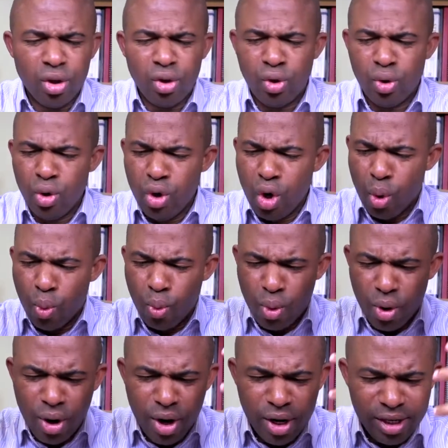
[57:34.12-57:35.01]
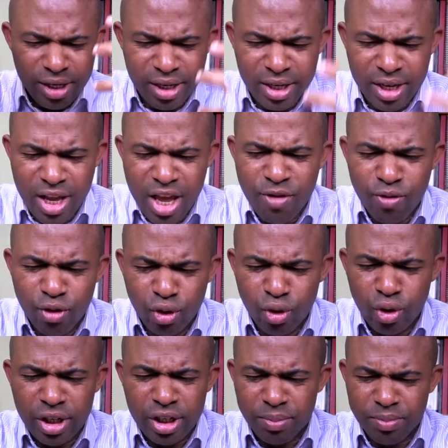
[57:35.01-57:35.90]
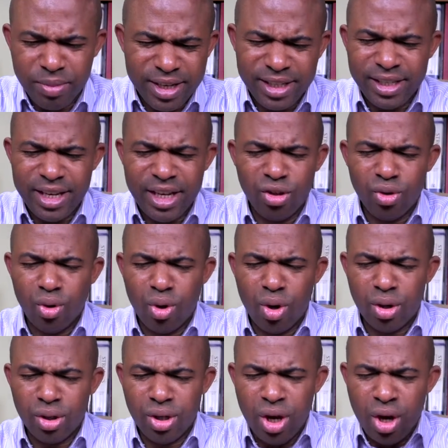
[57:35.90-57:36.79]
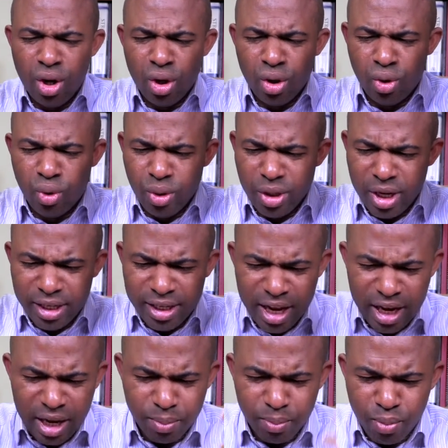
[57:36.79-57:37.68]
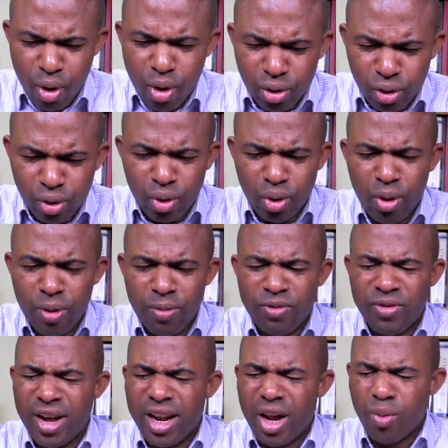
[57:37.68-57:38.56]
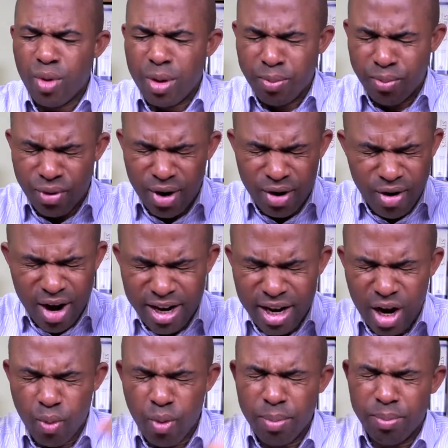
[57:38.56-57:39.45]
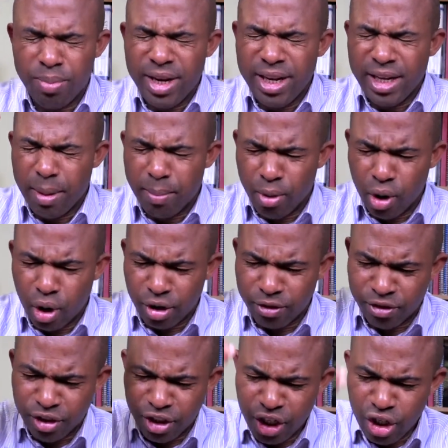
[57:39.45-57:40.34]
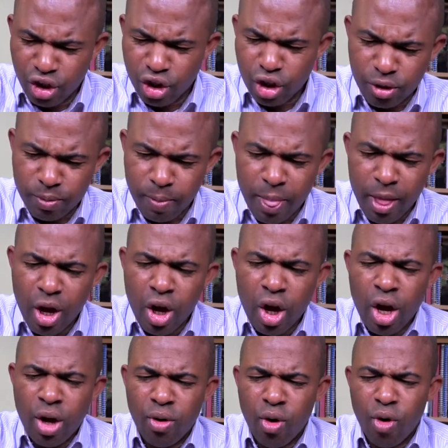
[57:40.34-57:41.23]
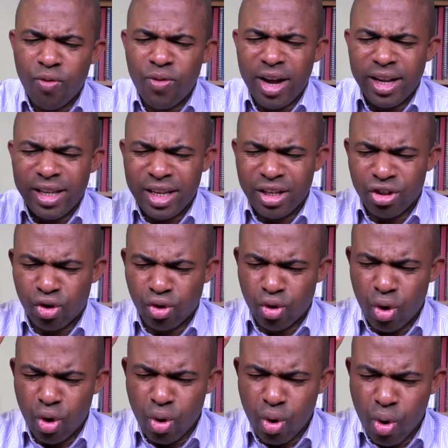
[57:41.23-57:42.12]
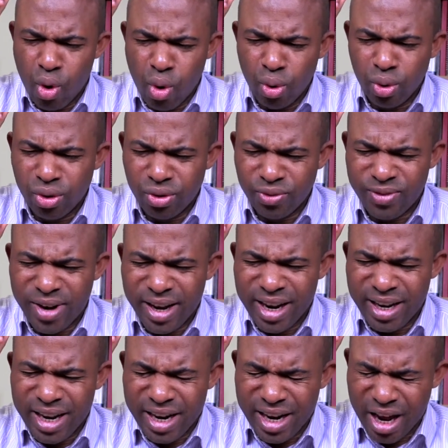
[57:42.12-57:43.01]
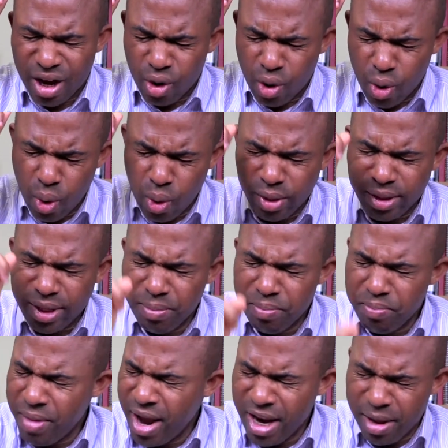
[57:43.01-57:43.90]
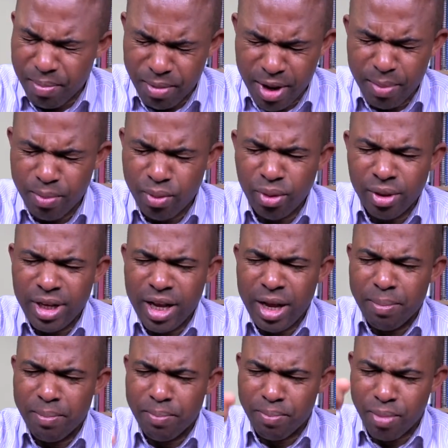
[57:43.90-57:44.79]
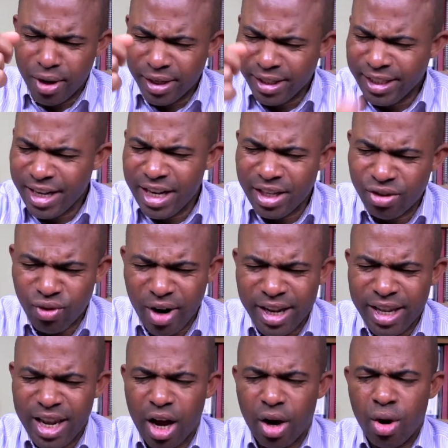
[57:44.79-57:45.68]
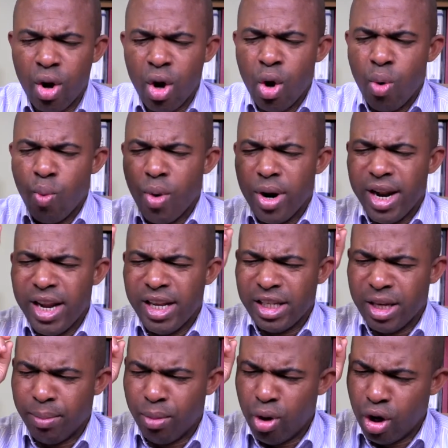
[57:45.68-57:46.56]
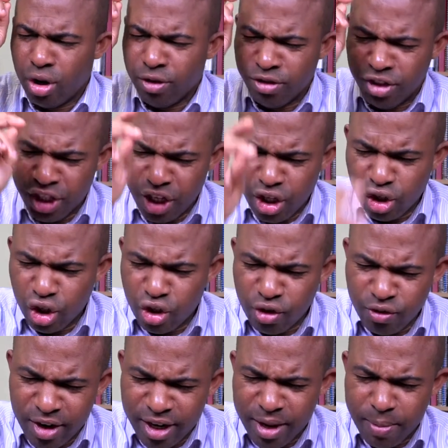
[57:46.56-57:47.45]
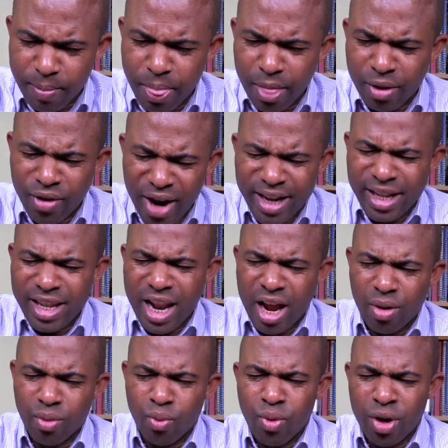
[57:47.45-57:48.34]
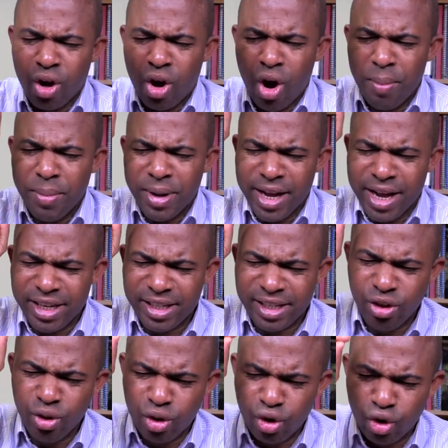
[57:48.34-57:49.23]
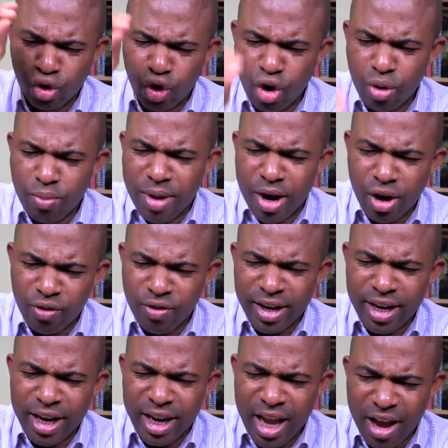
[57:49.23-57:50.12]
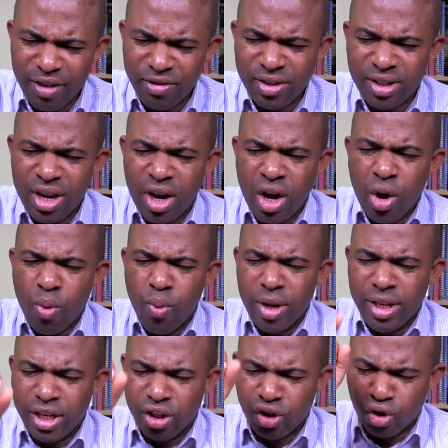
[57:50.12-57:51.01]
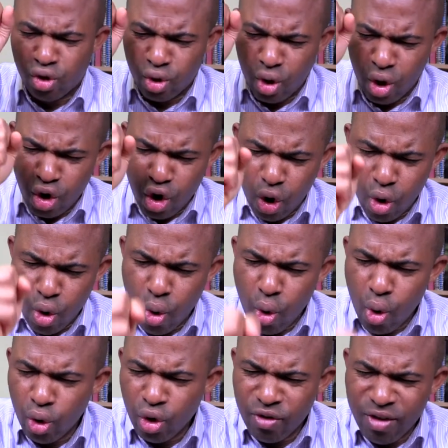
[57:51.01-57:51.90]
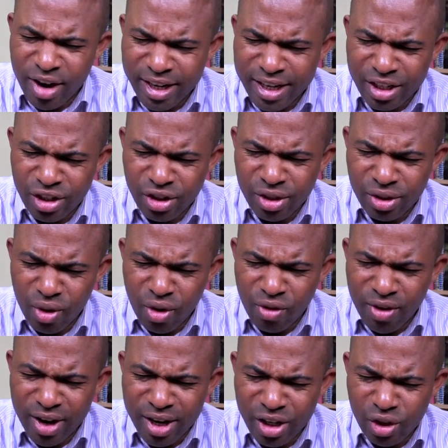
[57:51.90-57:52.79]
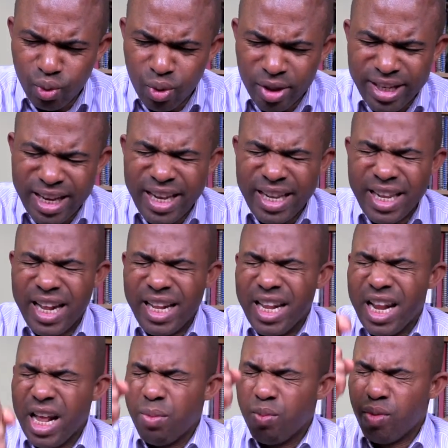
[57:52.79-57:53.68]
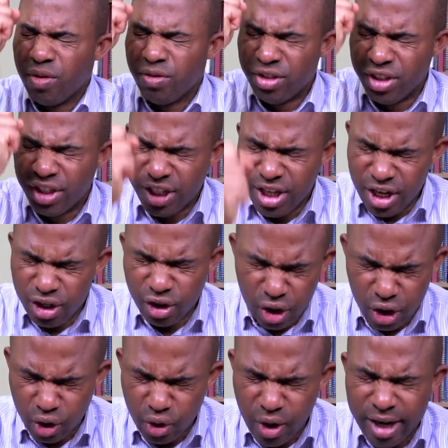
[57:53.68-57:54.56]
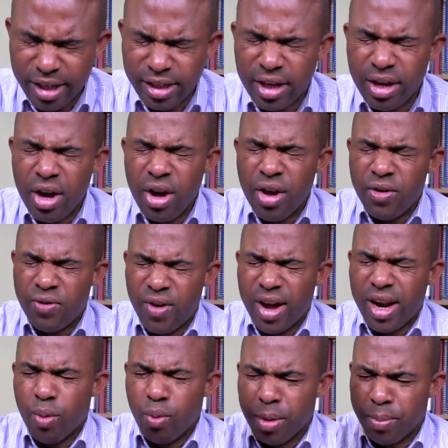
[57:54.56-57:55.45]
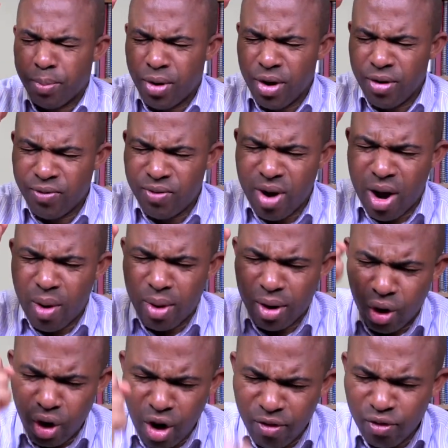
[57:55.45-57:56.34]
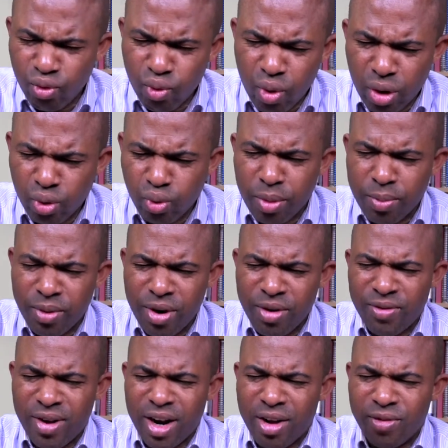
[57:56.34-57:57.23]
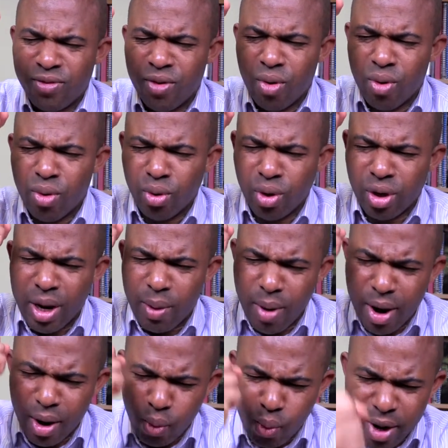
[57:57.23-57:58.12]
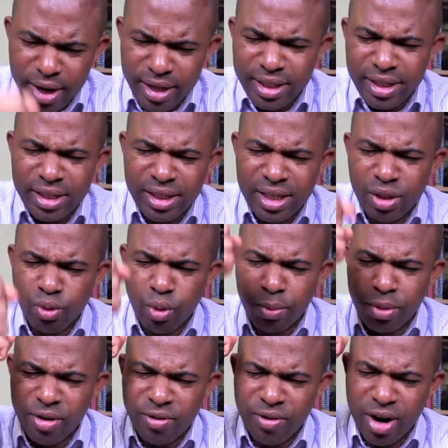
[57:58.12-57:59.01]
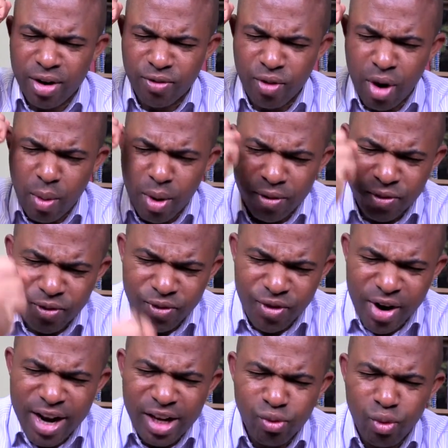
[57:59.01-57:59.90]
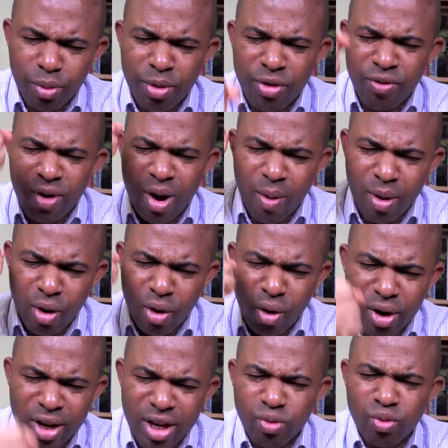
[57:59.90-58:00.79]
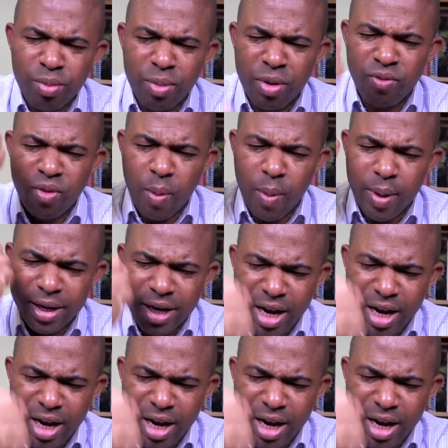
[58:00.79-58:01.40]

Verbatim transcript: Through your word, even through this message, O oh Lord, through the daily post, O oh Lord, Father, we pray right now. We plead the blood of Jesus over the strongholds, Father, that are holding many people in bondage right now. We release the blood of Jesus over them right now. We come against you, strong man, over their lives. We destroy your hold over this over this ones in the name of Jesus Christ. Father, we pray for our loved ones. We pray, Father, for all oh Lord, our acquaintances. We pray, Father, for our friends. We pray for our colleagues. We pray for our